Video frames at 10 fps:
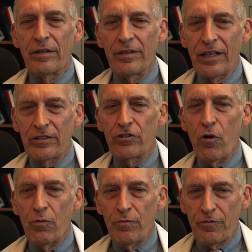that
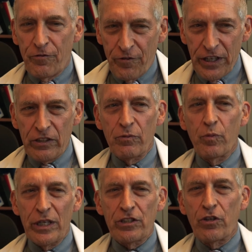don't fit
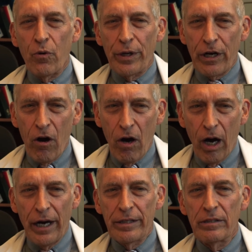what's going
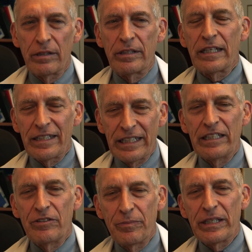on that
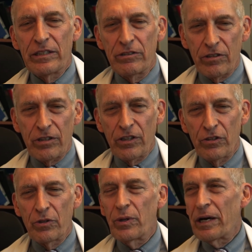lead me to the
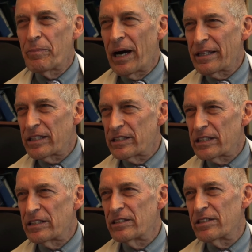new
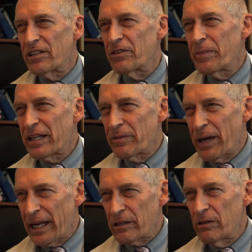hypotheses that are
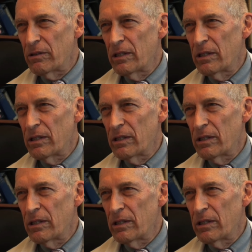mathematical.